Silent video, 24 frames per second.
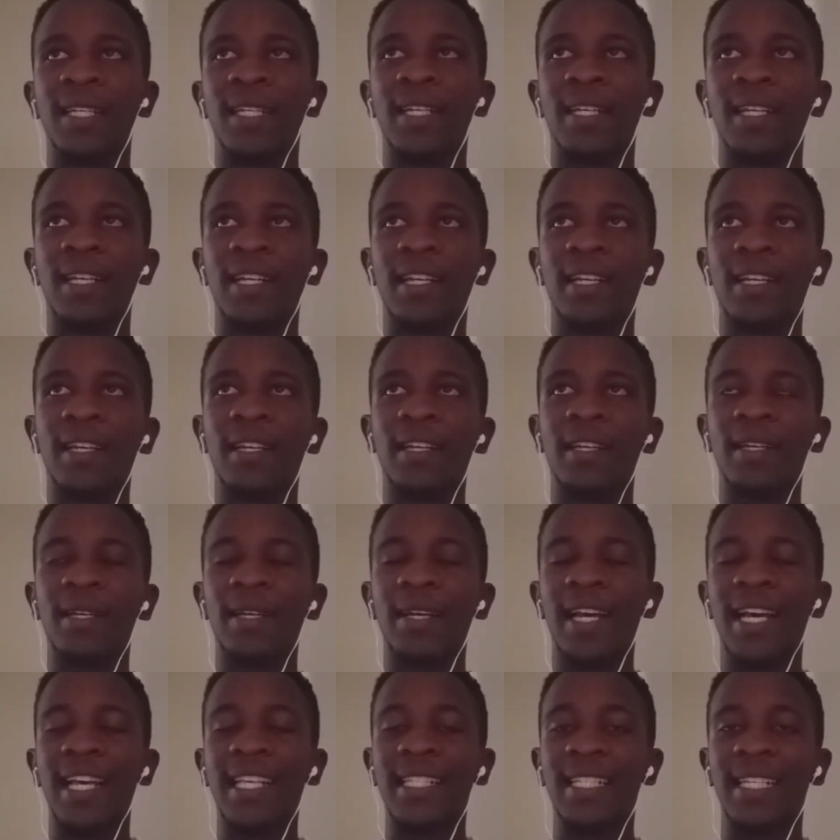
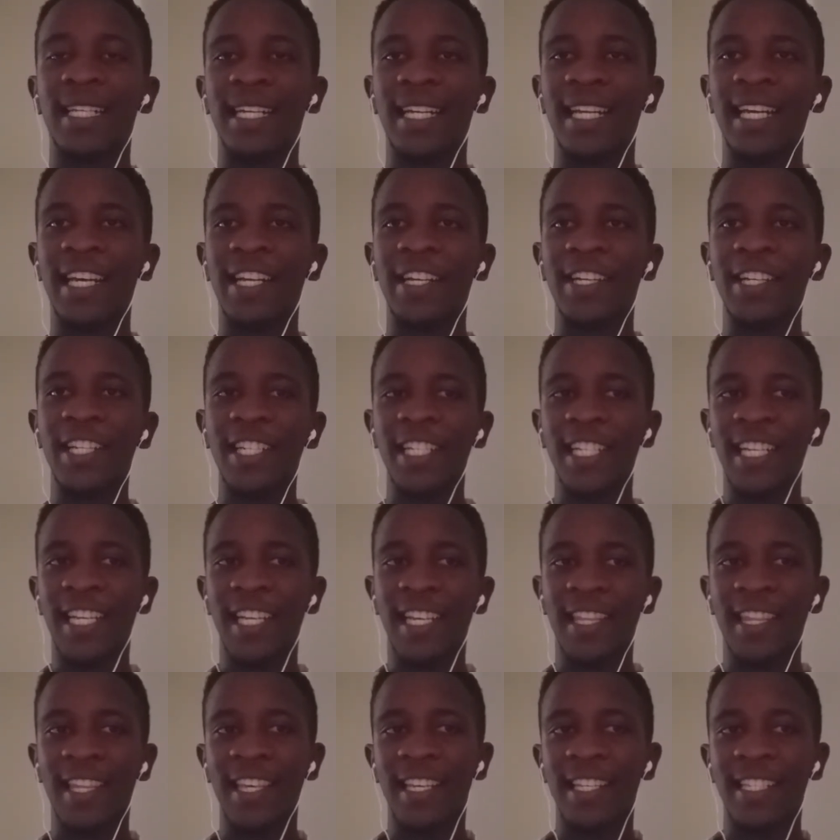uh, as an
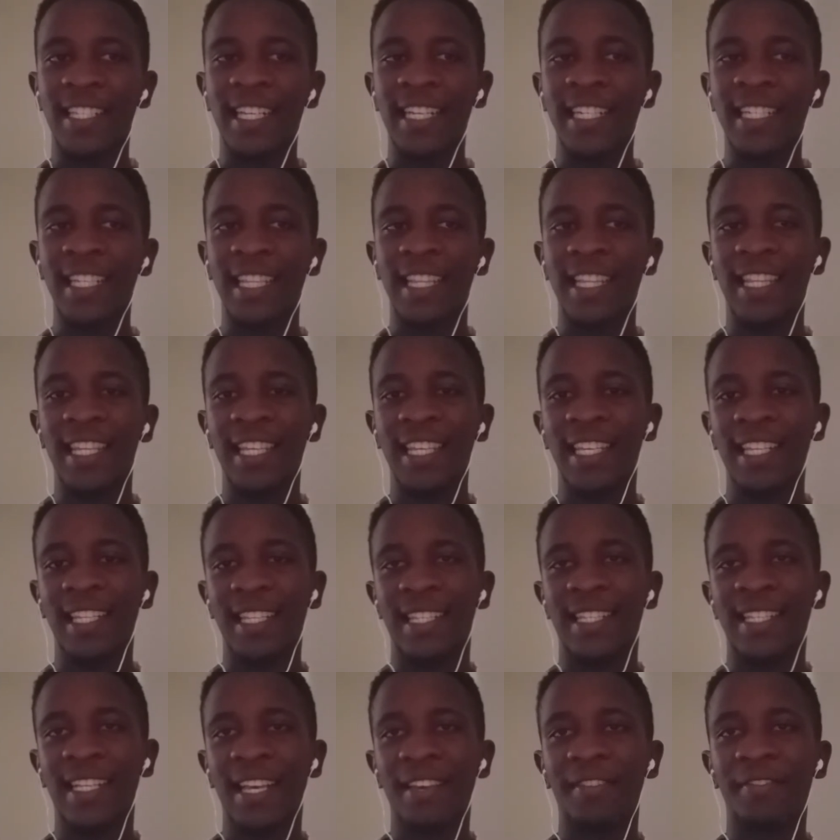arranger there are certain
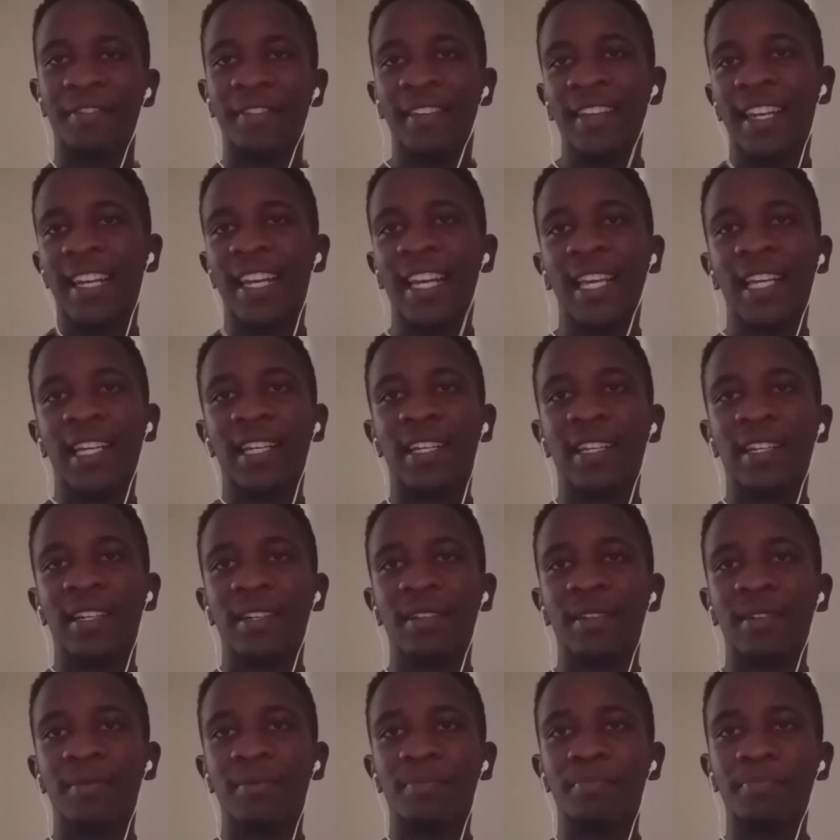things i feel like
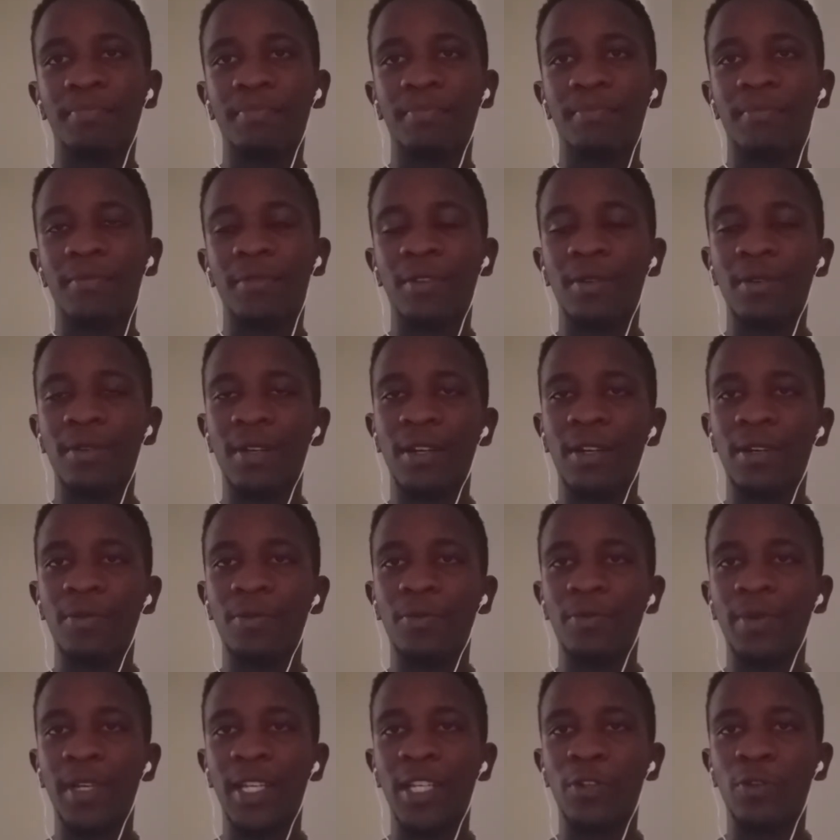
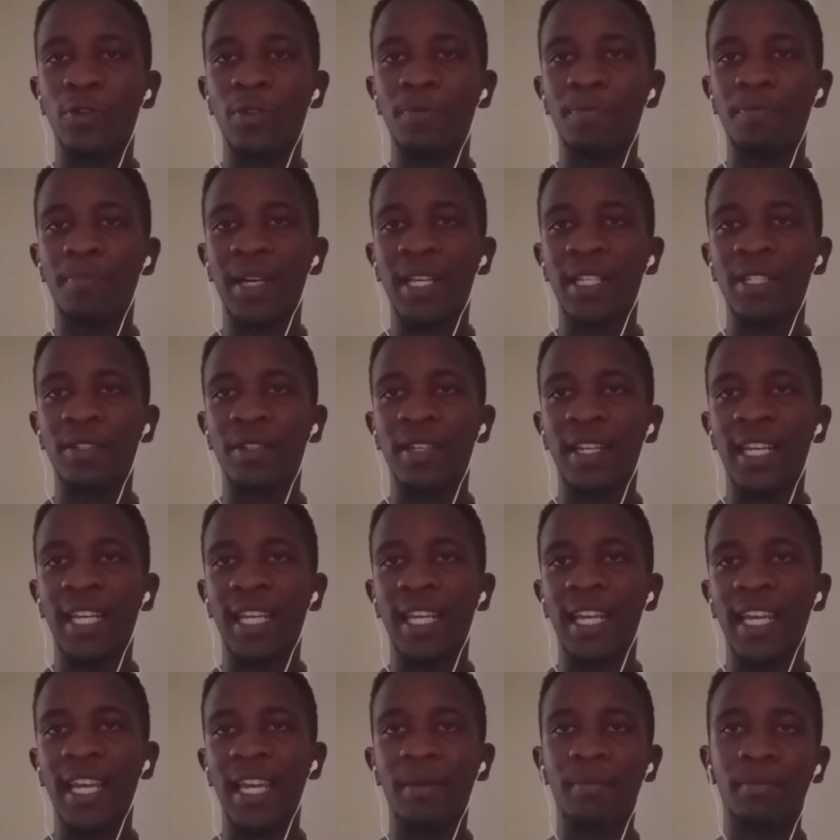we should
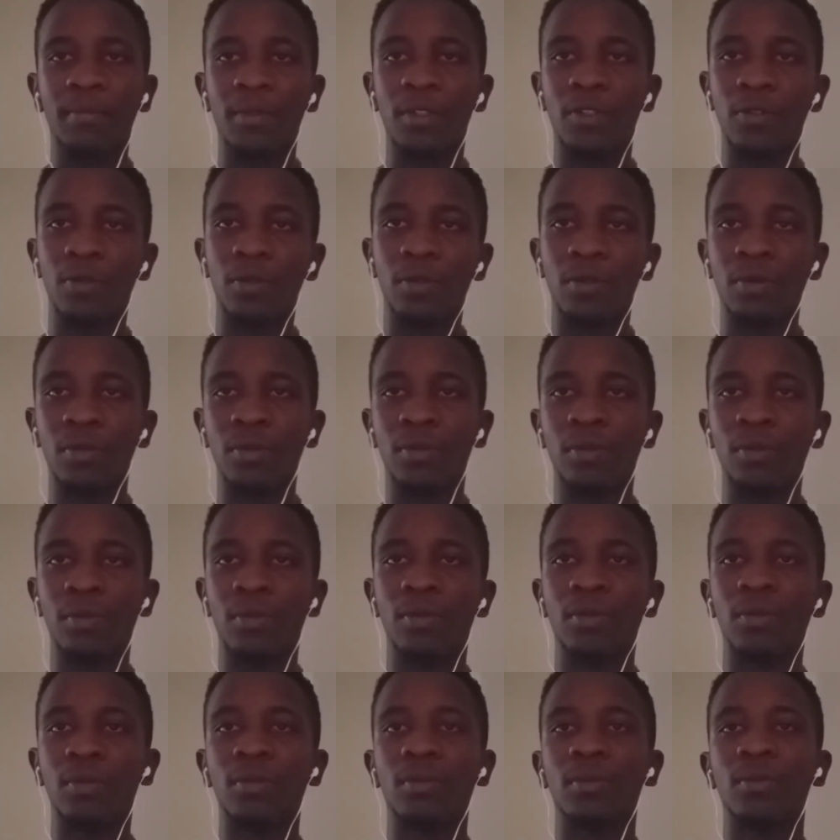personally aim
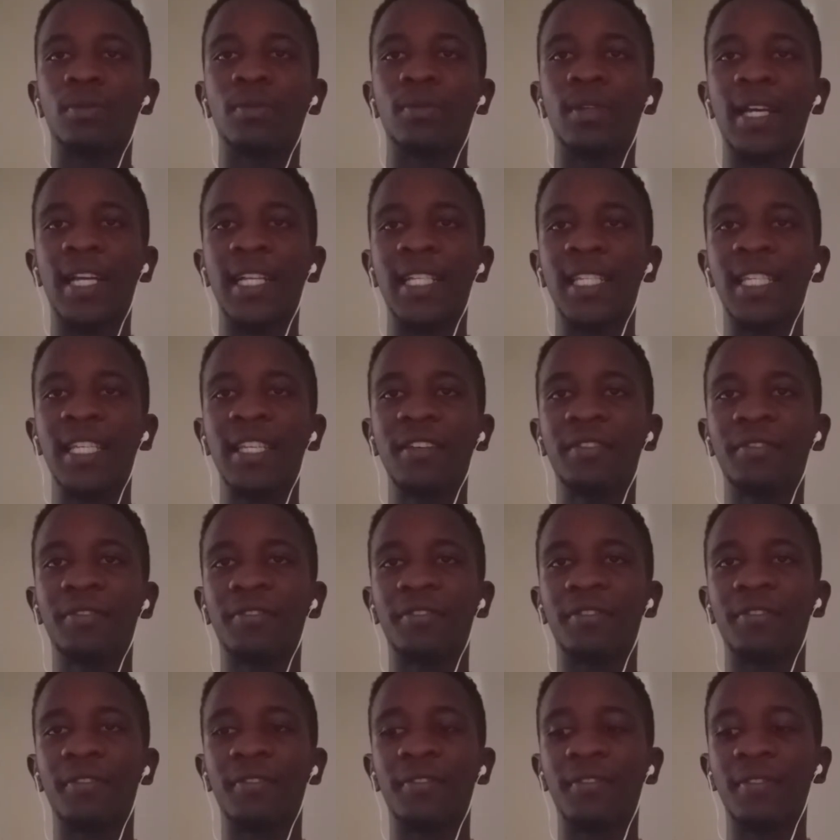to achieve
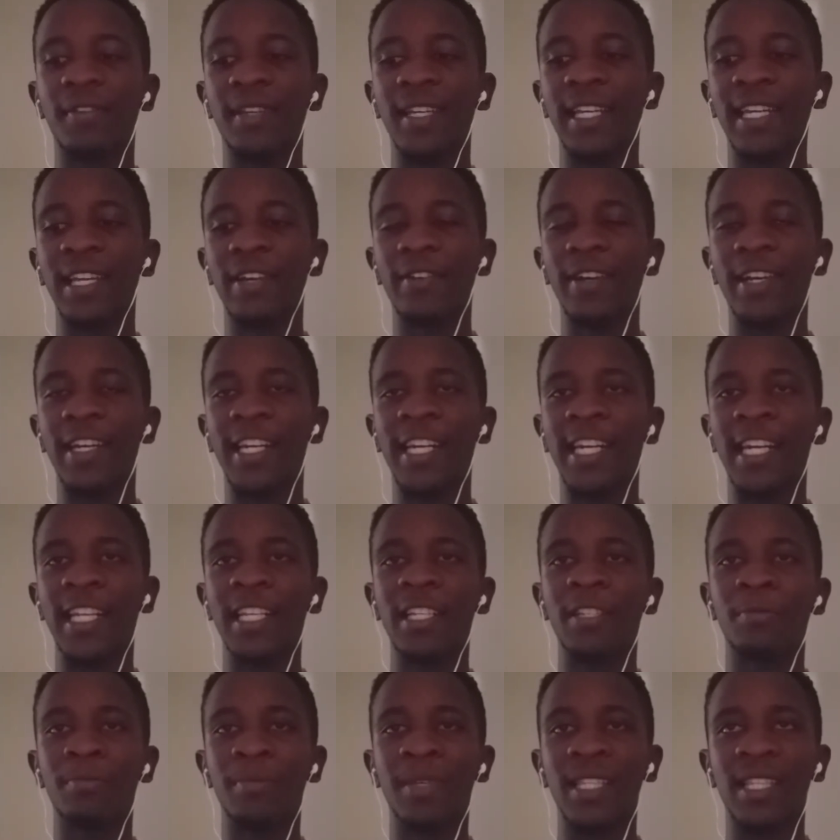in our
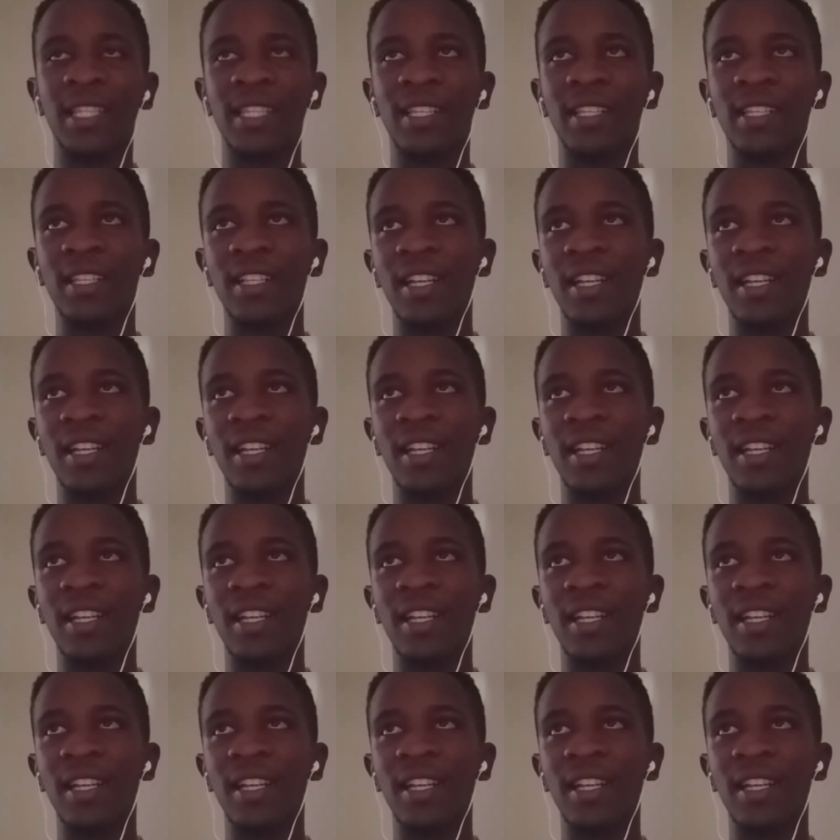arrangements.